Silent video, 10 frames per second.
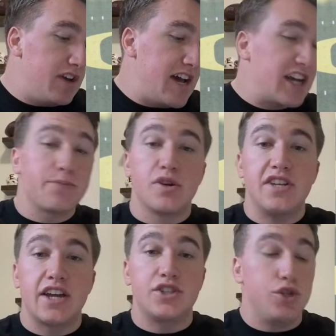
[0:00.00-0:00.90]
dash
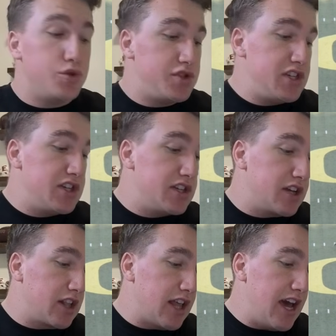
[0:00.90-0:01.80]
protection, you see the
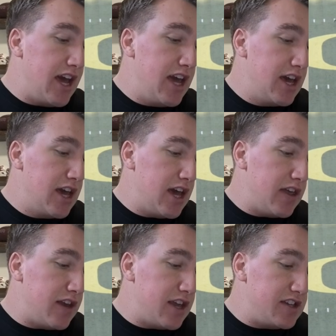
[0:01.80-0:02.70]
delay,
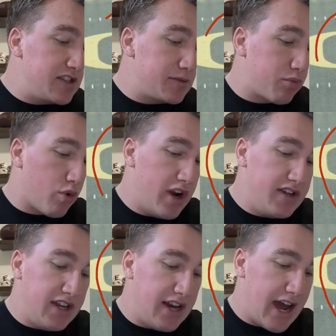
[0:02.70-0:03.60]
and then he's
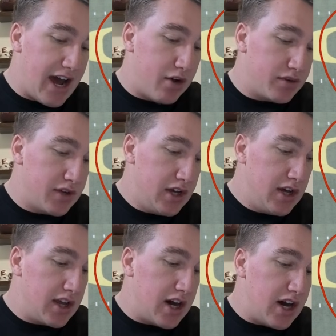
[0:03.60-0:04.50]
sprinting out
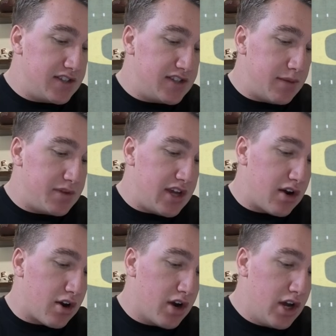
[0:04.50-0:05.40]
concept
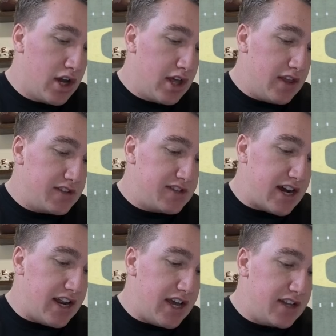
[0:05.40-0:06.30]
here. This
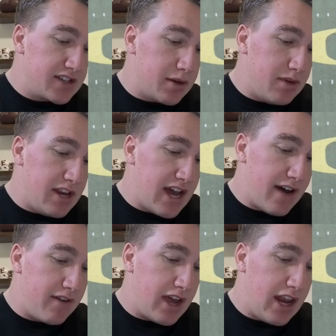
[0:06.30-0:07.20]
tight end is going to be
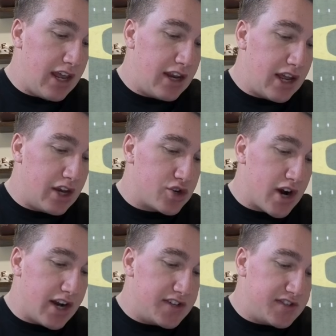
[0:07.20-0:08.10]
navigating and
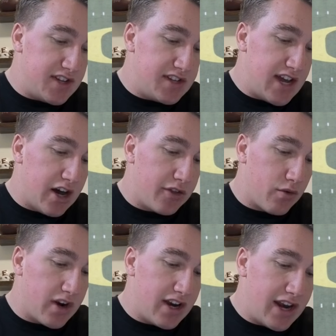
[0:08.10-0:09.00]
trying to sit down. They're
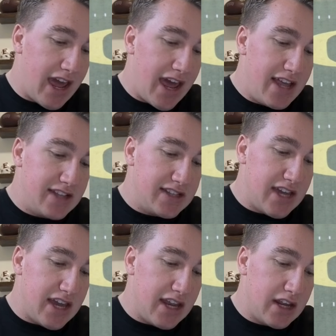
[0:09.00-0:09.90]
running an
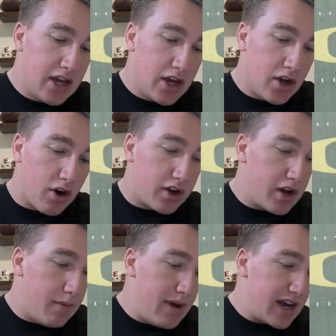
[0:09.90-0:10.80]
18-yard
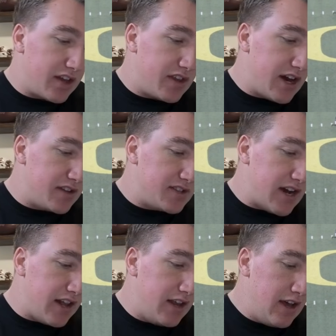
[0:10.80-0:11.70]
comeback on the
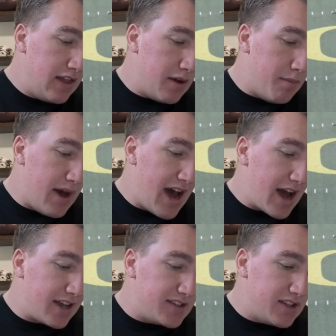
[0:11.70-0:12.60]
outside. The
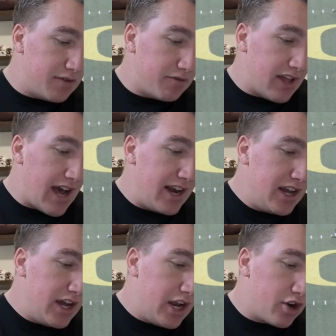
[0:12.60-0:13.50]
back is in the flat,
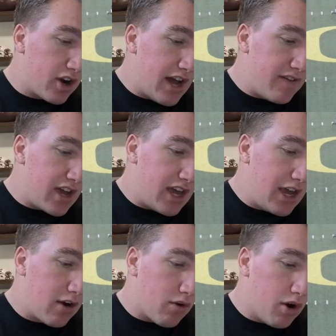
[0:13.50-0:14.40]
and you're going to have a
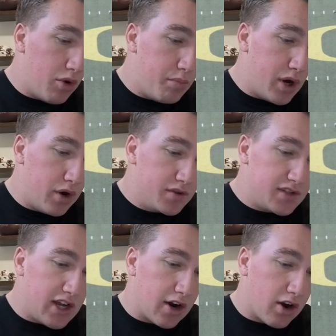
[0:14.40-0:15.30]
hero
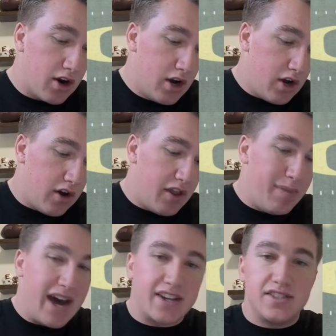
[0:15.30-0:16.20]
post here on the
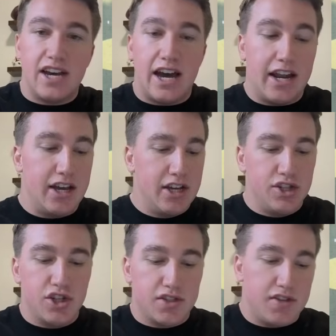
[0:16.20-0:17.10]
backside
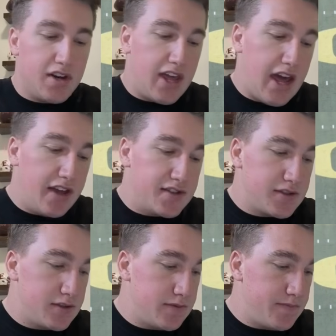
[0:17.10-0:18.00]
just in
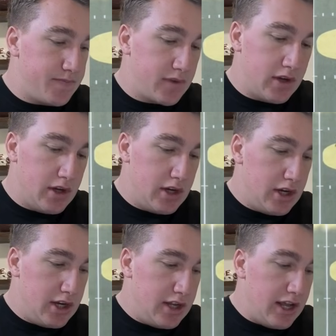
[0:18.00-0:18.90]
case.
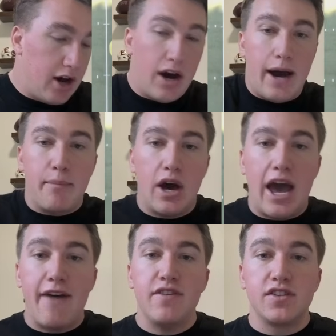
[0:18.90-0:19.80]
Now,
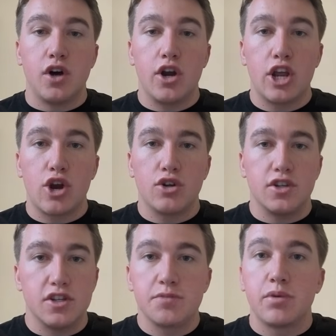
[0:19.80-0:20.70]
I have this on here
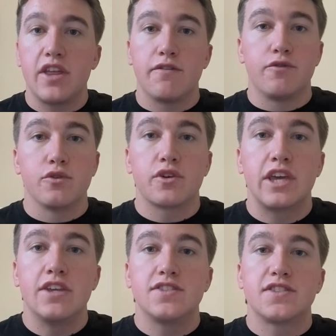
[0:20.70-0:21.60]
to display the full
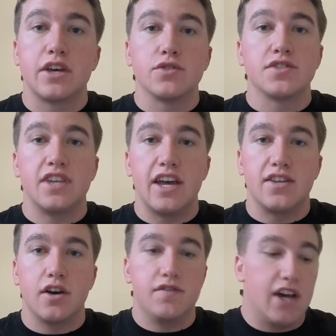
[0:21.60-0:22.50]
skill
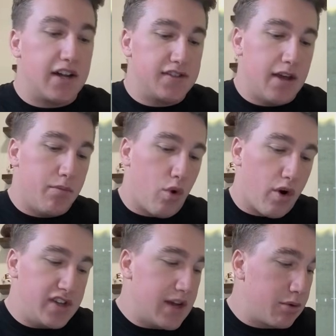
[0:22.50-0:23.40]
set of Dante
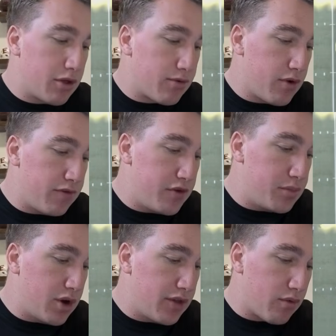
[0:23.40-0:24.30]
Moore. He's able to throw the
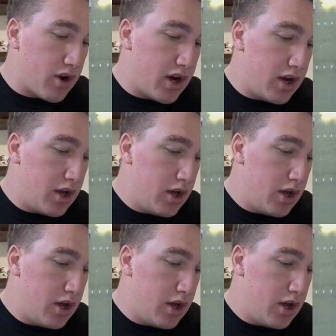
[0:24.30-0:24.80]
football on the run,